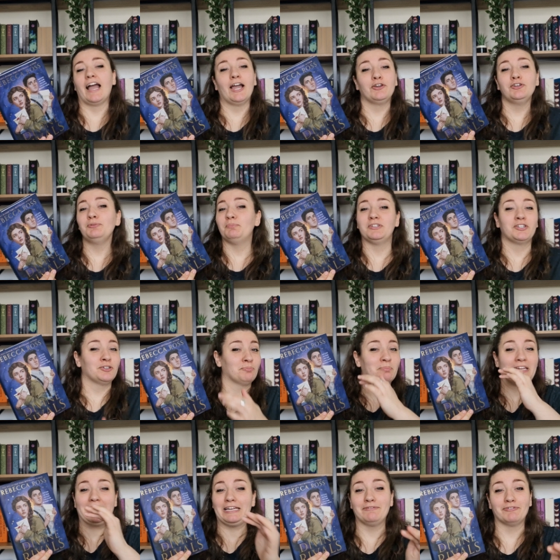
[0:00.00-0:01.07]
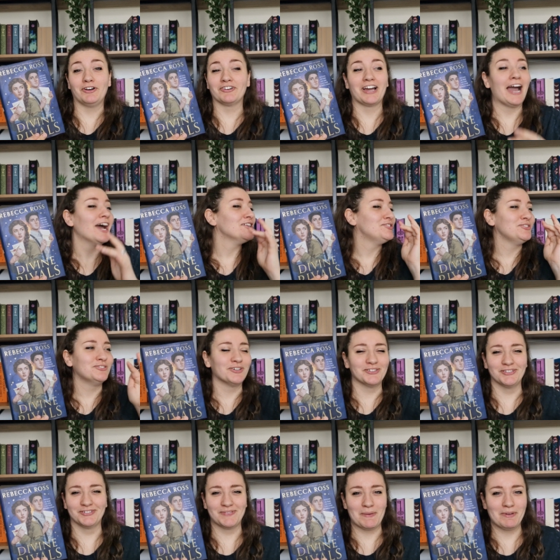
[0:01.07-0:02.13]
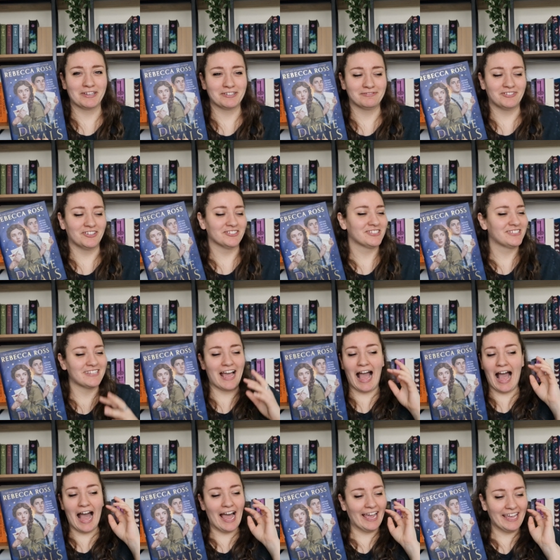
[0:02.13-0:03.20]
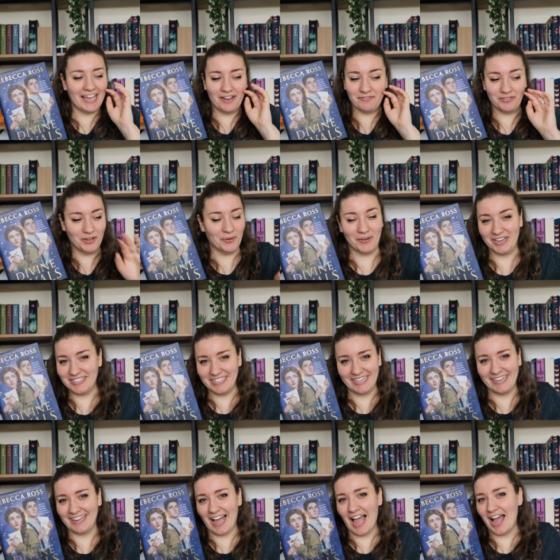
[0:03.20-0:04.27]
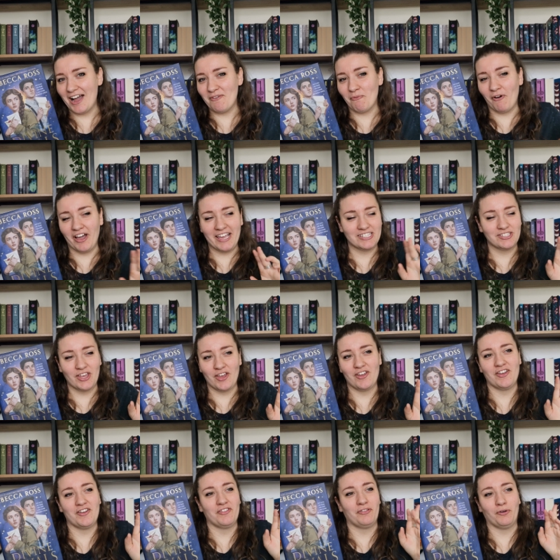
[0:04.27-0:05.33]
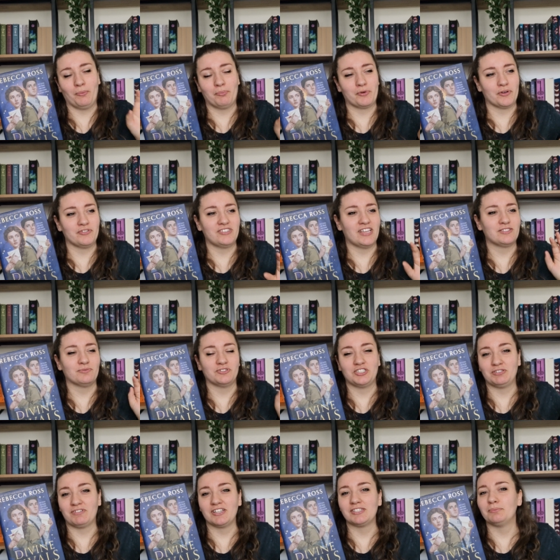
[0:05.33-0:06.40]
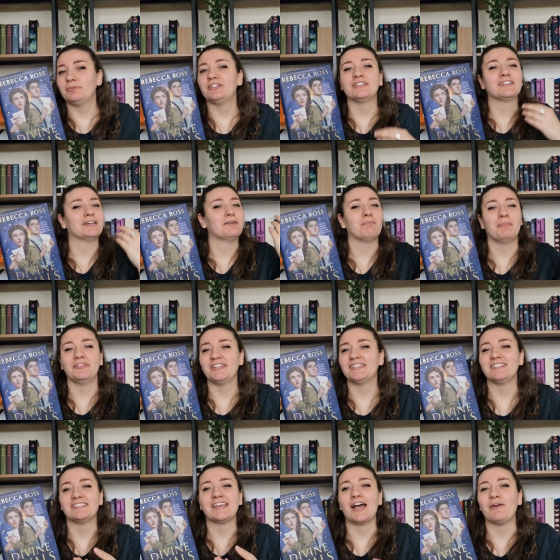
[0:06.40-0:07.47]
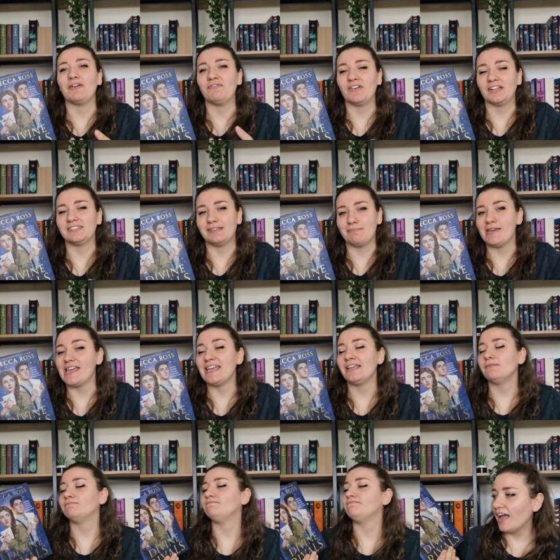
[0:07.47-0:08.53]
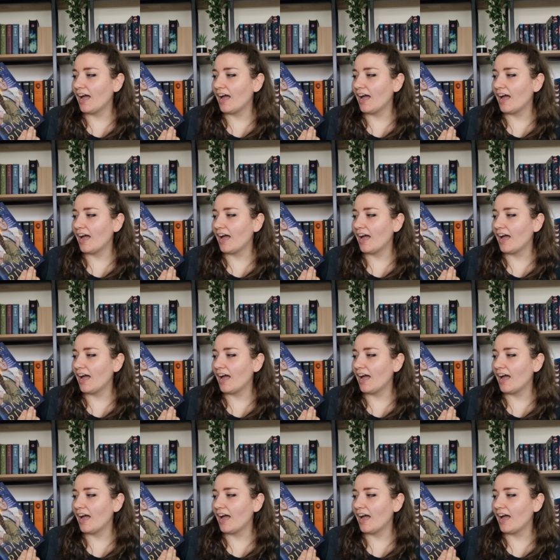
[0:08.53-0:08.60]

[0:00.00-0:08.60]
I could be completely wrong. I do not know Rebecca Ross. I have no idea how, what is her thought process when she writes a book, but this is how it felt to me.